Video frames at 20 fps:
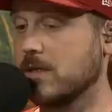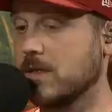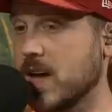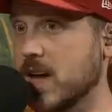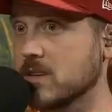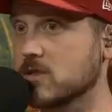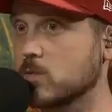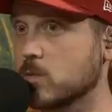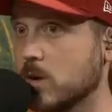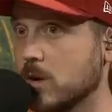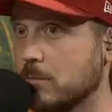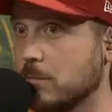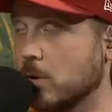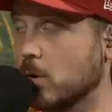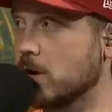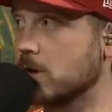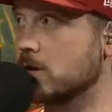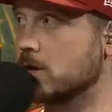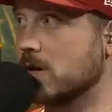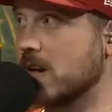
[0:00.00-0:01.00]
That's where
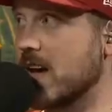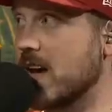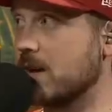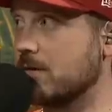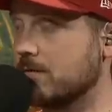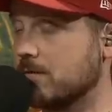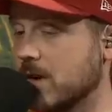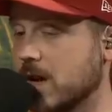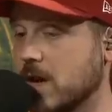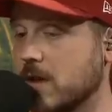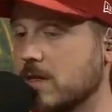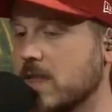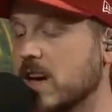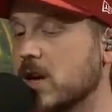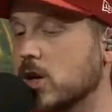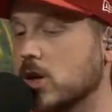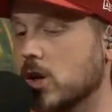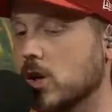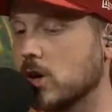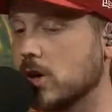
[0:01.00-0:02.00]
Boyd could have they
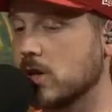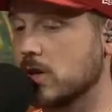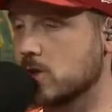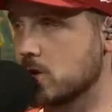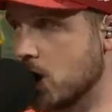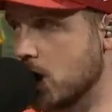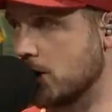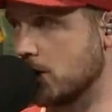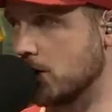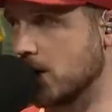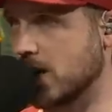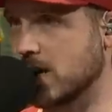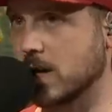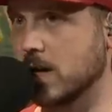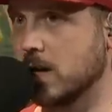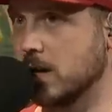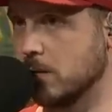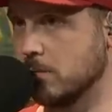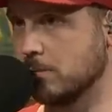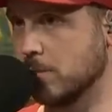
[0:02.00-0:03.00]
could hurt each other. Like
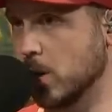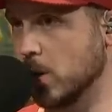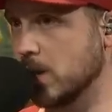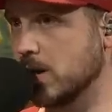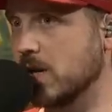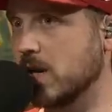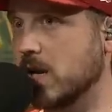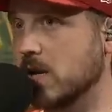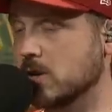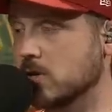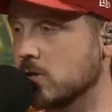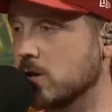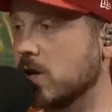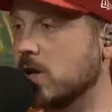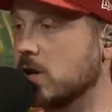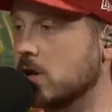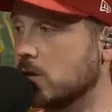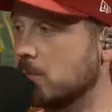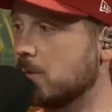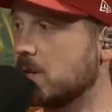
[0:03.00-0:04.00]
Boyd sure. and
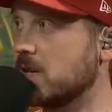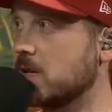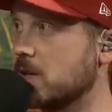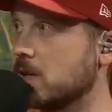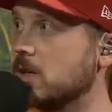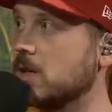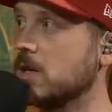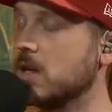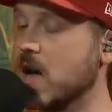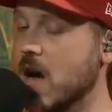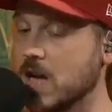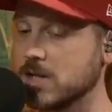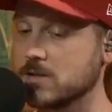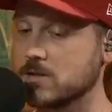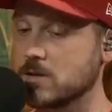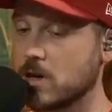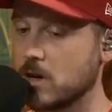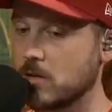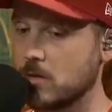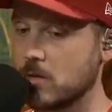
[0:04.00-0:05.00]
Green could be not
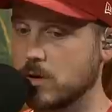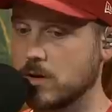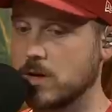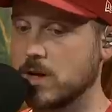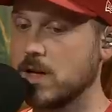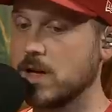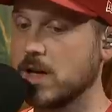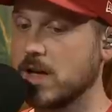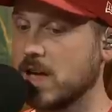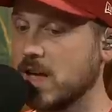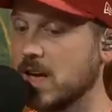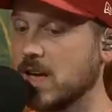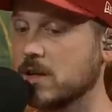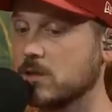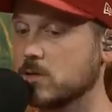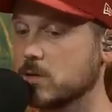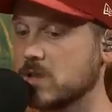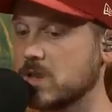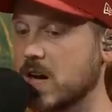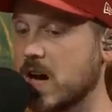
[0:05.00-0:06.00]
start worthy.
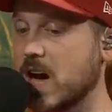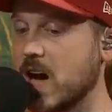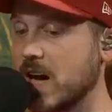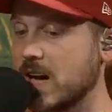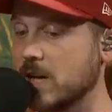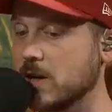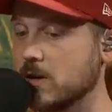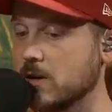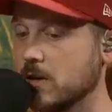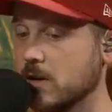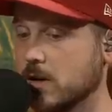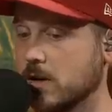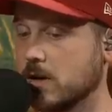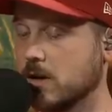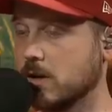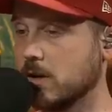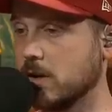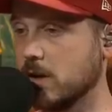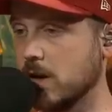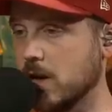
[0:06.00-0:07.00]
Higgins with the higher
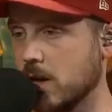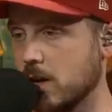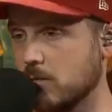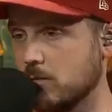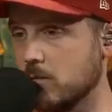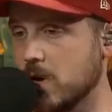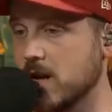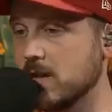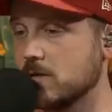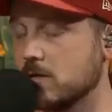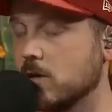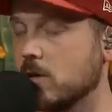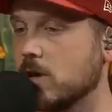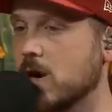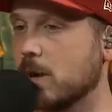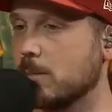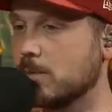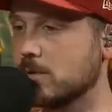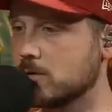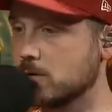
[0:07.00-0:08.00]
uh, red zone
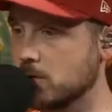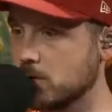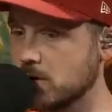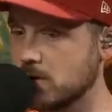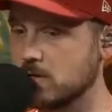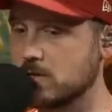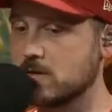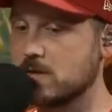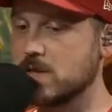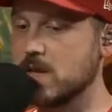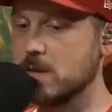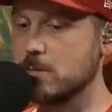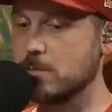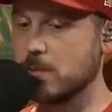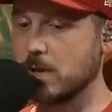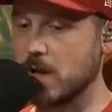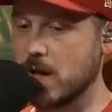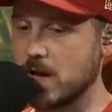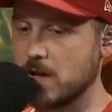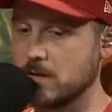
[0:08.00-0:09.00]
opportunities, deep
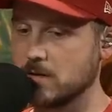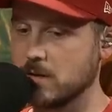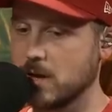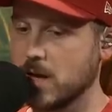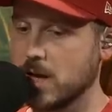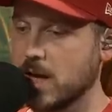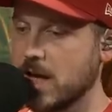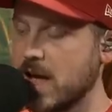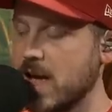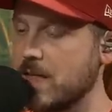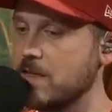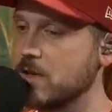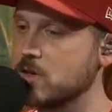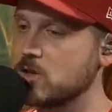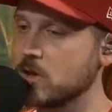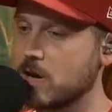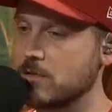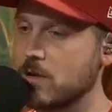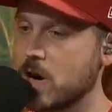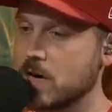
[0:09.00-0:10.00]
plays. And then
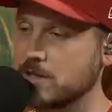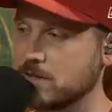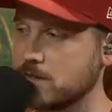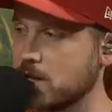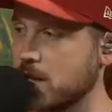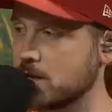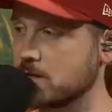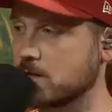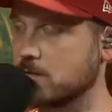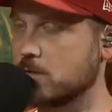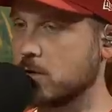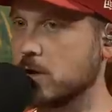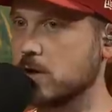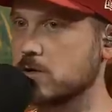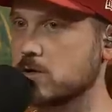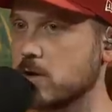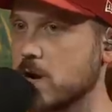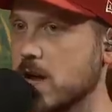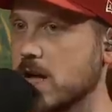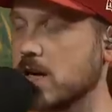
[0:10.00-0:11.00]
John Ross is asking for a
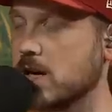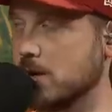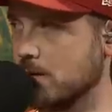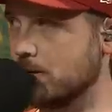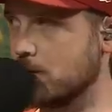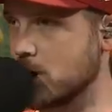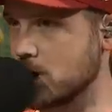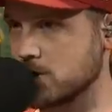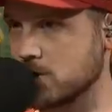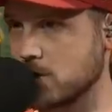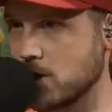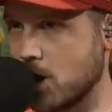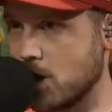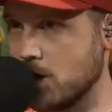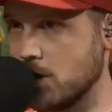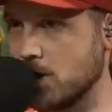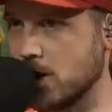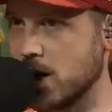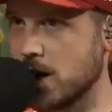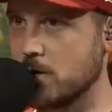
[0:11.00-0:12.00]
trade and a fresh start.
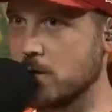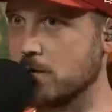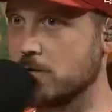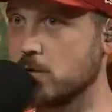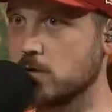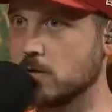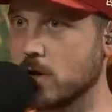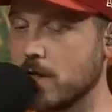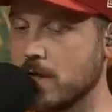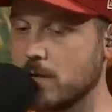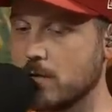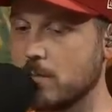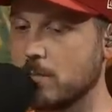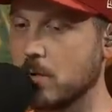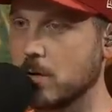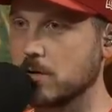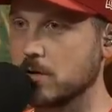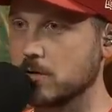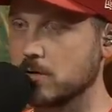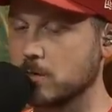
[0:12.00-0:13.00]
I don't know if you saw that
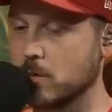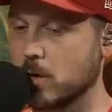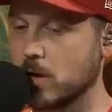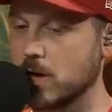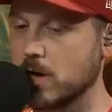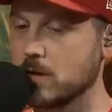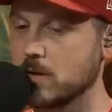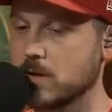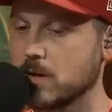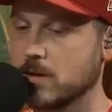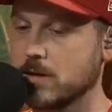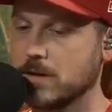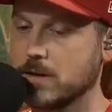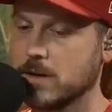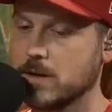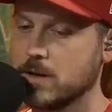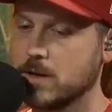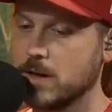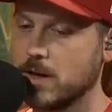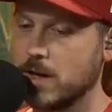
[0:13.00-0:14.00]
report this morning. Mm
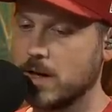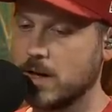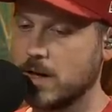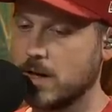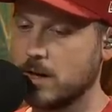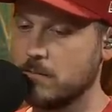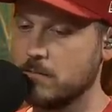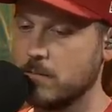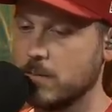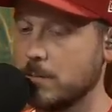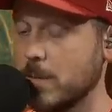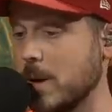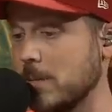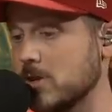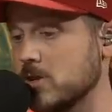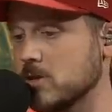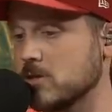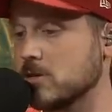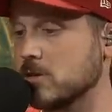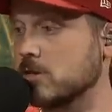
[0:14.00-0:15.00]
-hmm. um, maybe
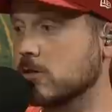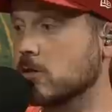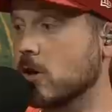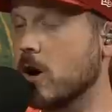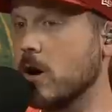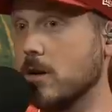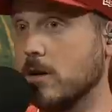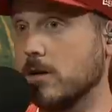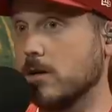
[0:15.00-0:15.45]
just a start.